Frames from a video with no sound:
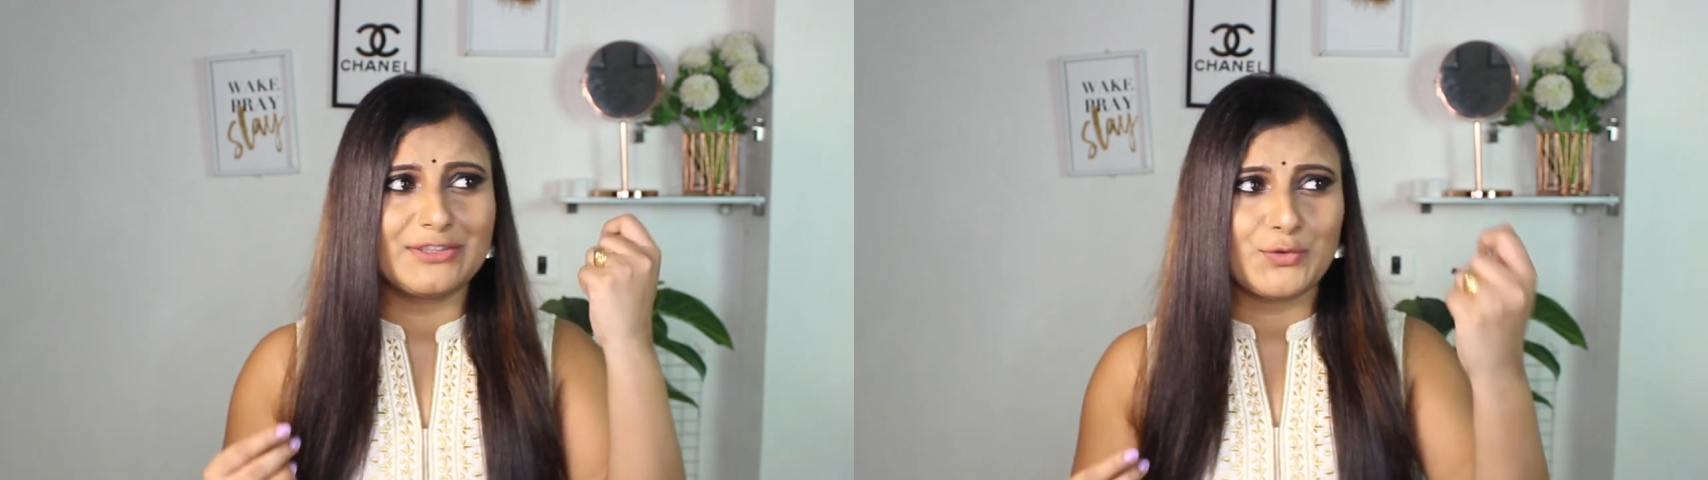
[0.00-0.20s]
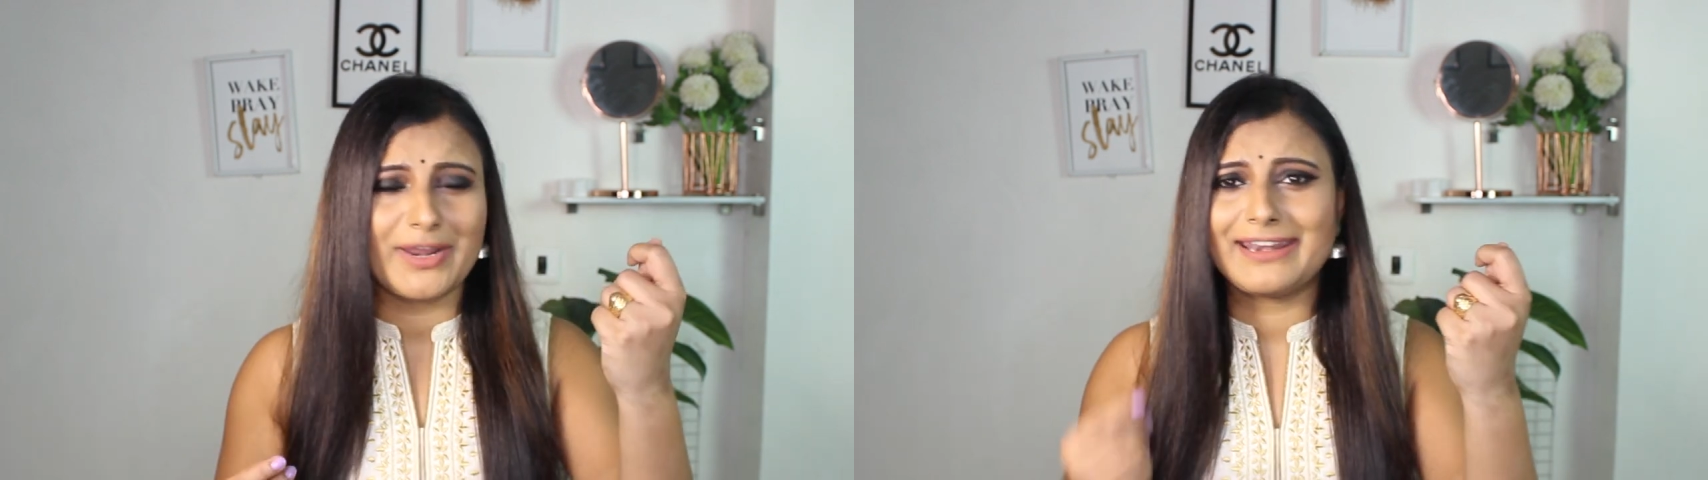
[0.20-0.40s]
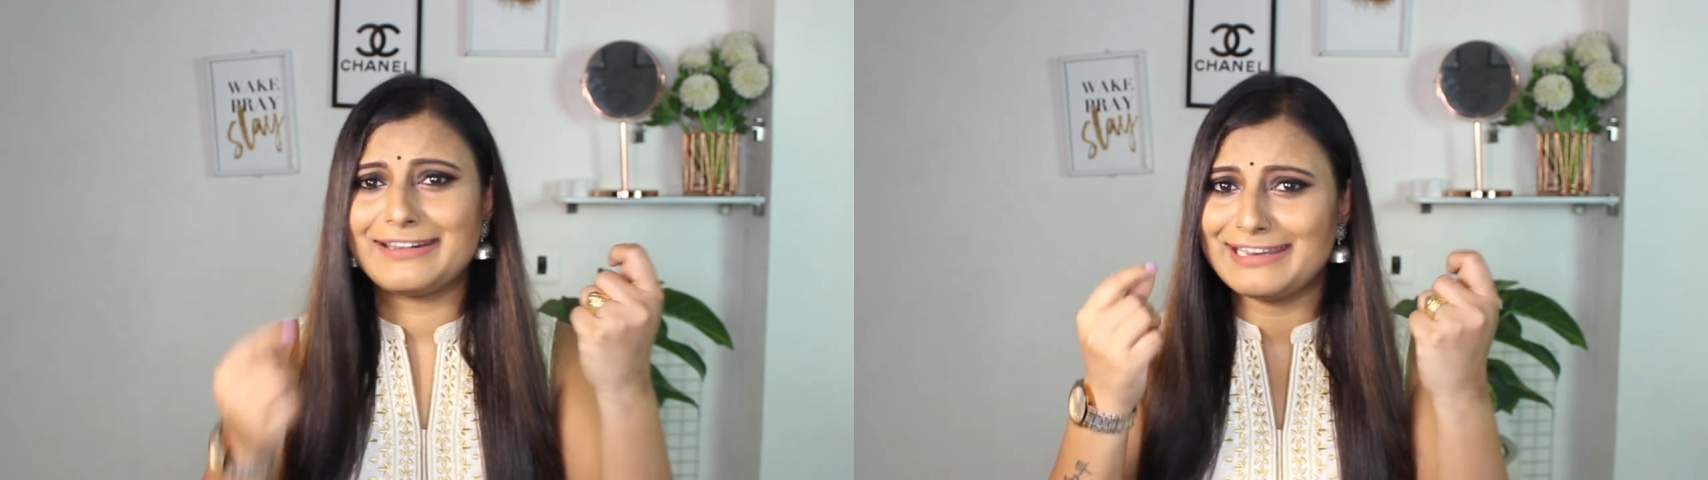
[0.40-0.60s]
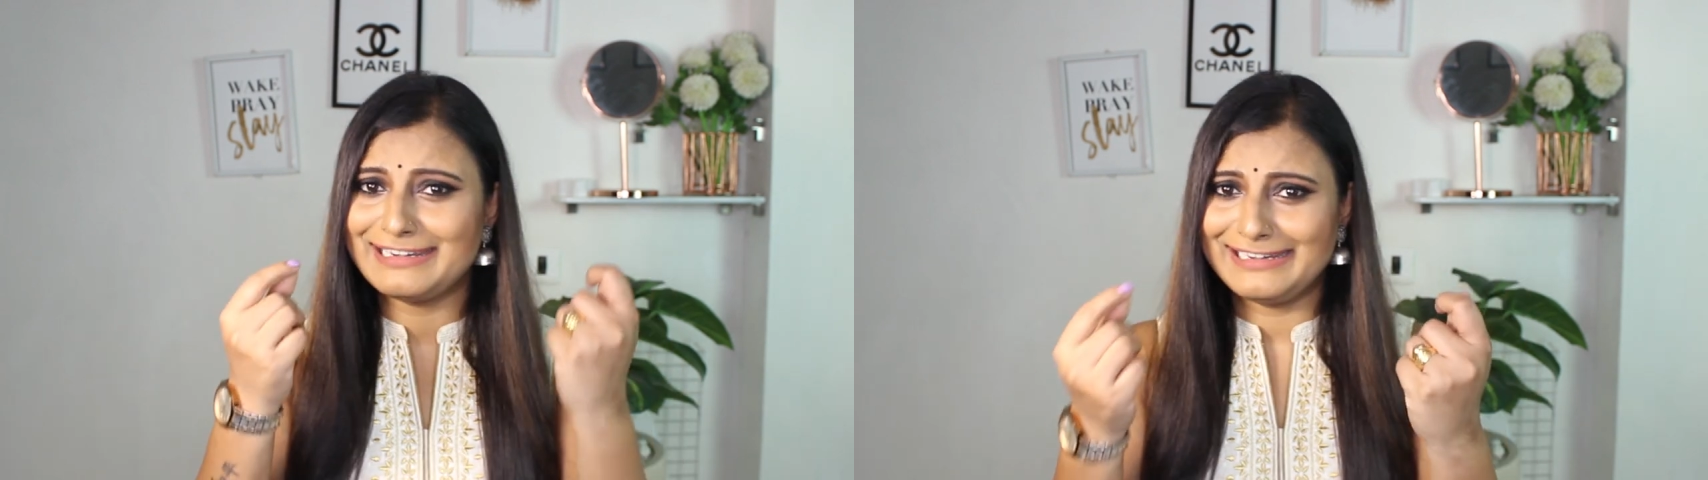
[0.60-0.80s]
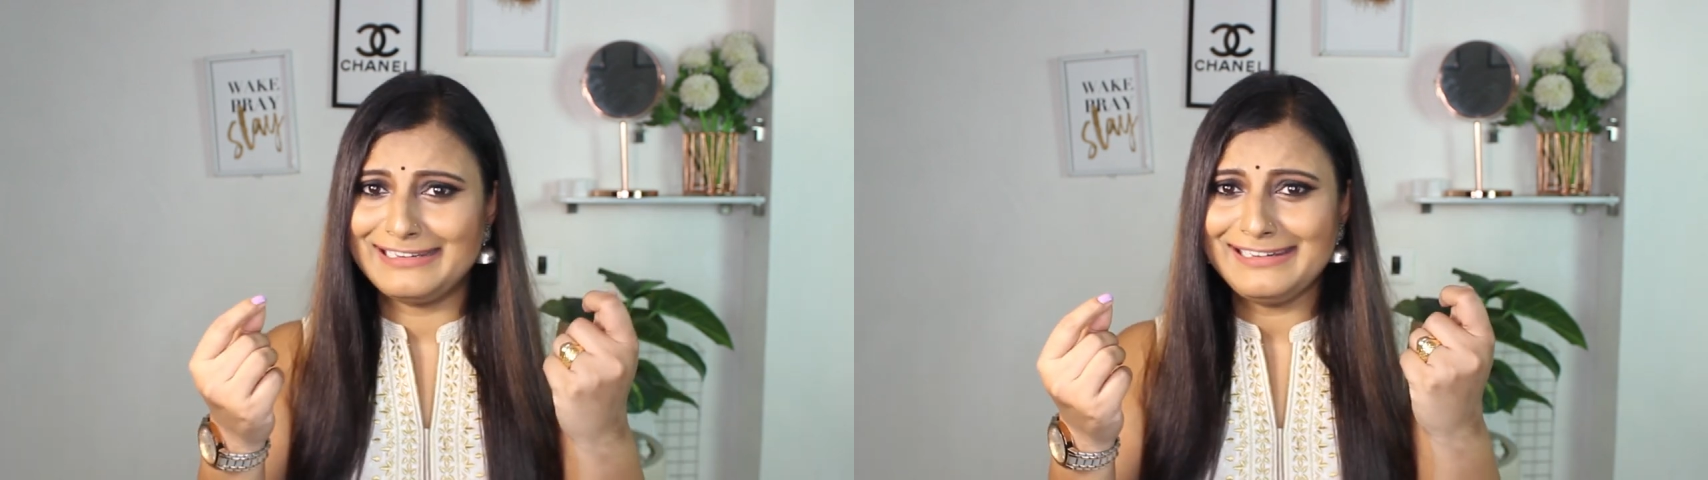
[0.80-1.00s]
a thread and a
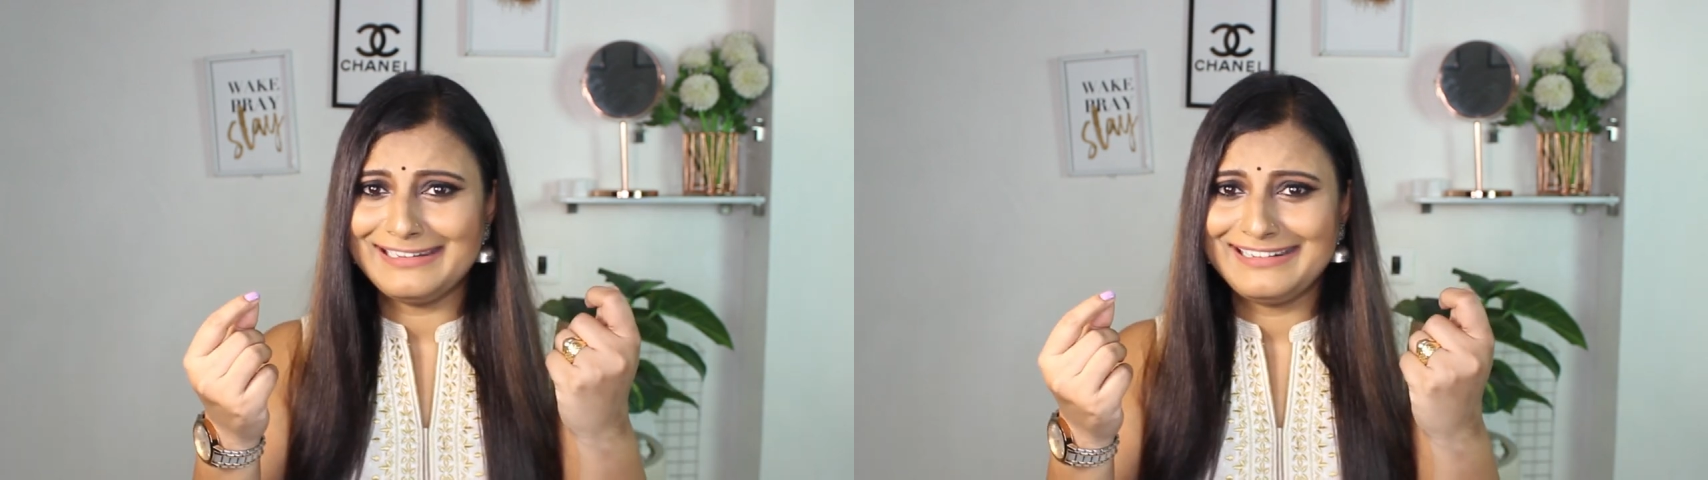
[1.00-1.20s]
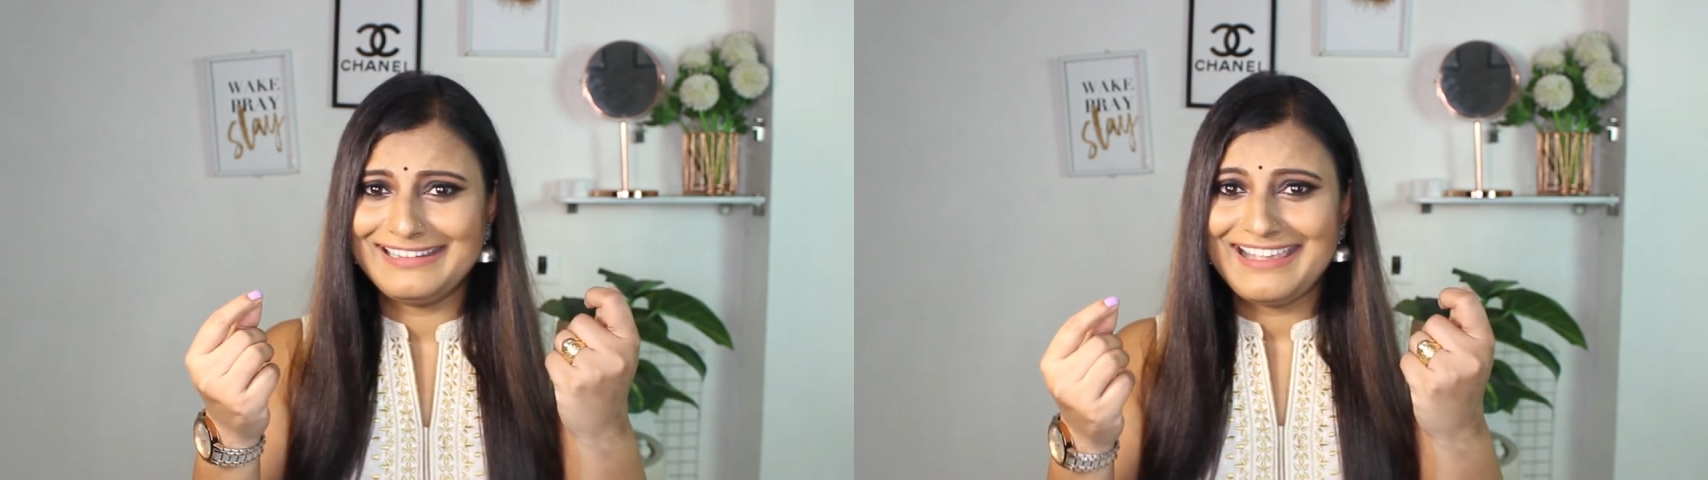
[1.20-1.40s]
needle,